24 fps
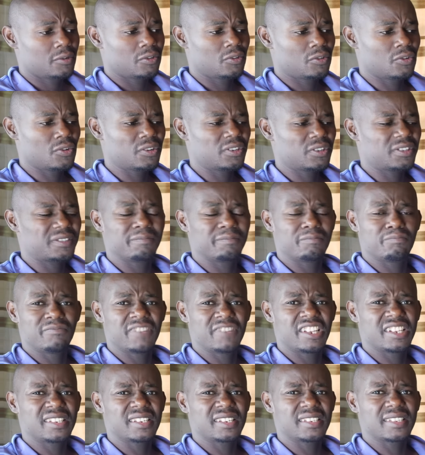not
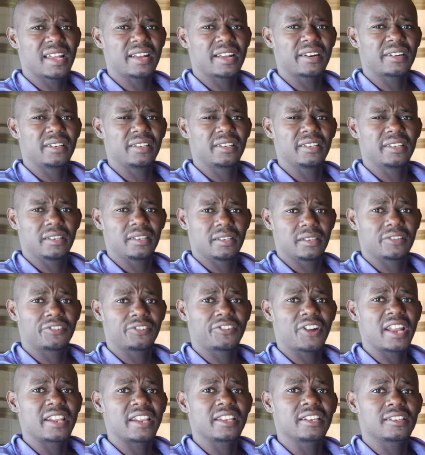necessarily
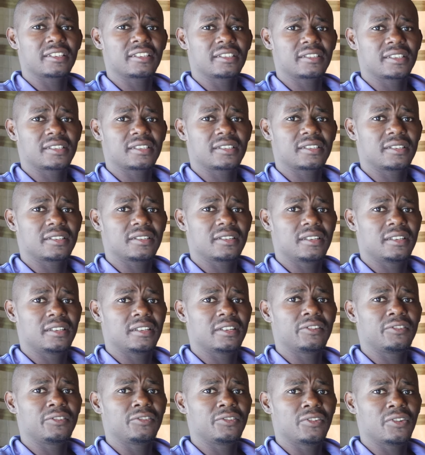runnings,
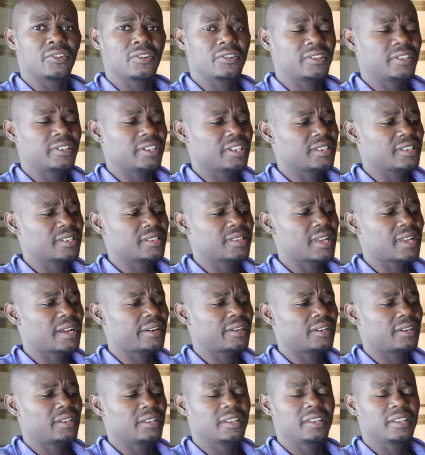not
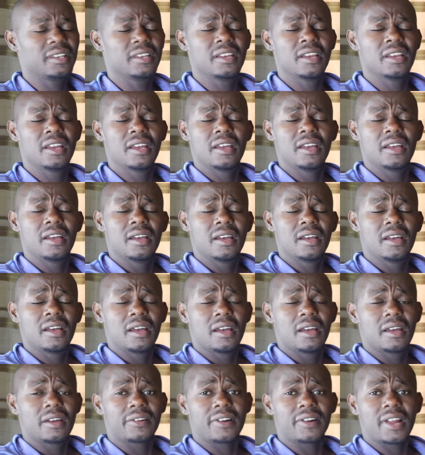necessarily
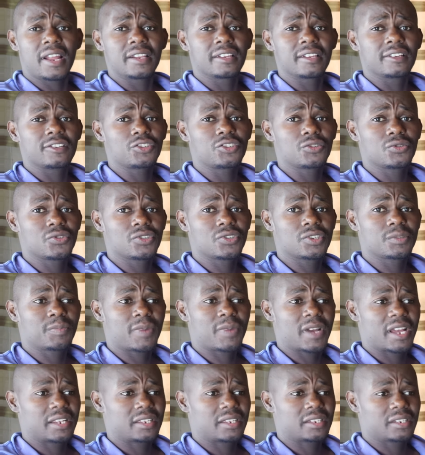running shoes
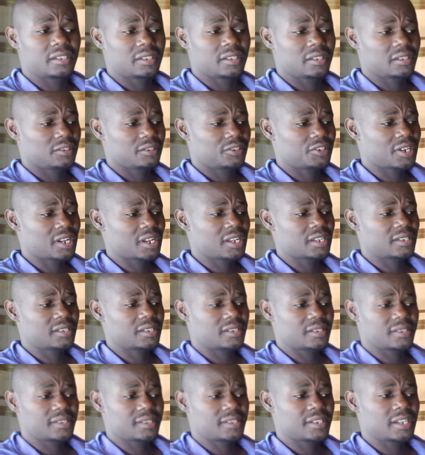but just
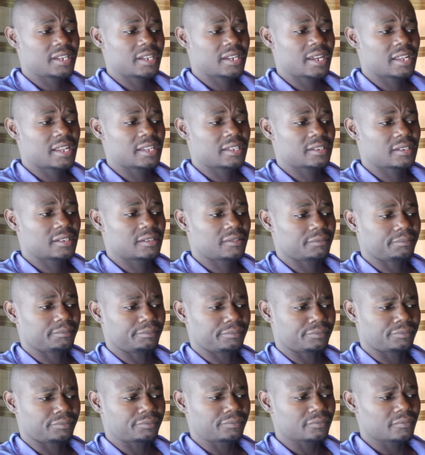sneakers
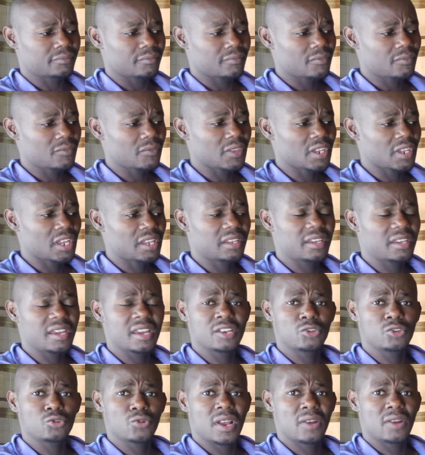
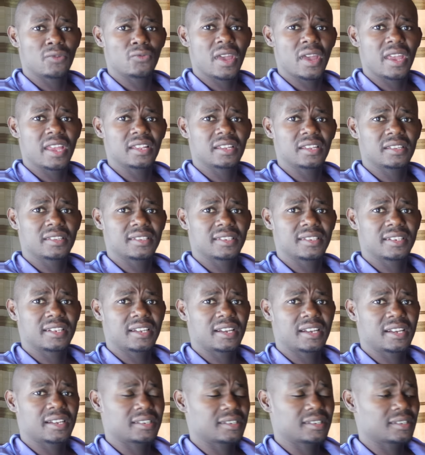casual wear
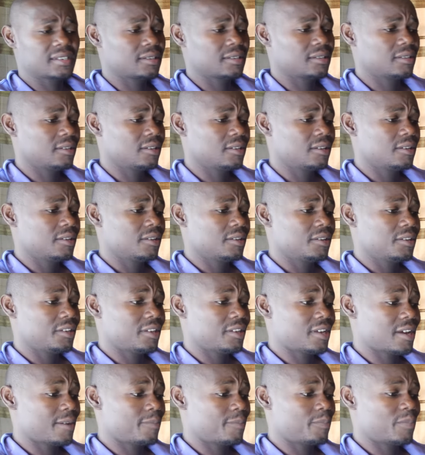sneakers
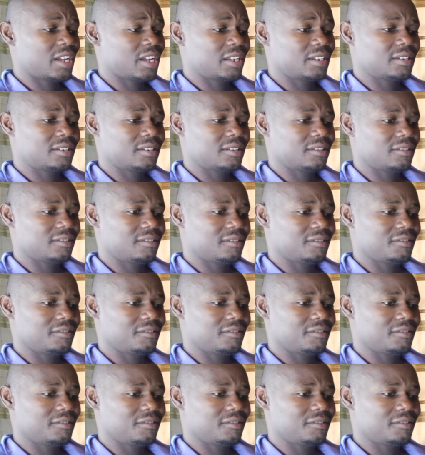yeah but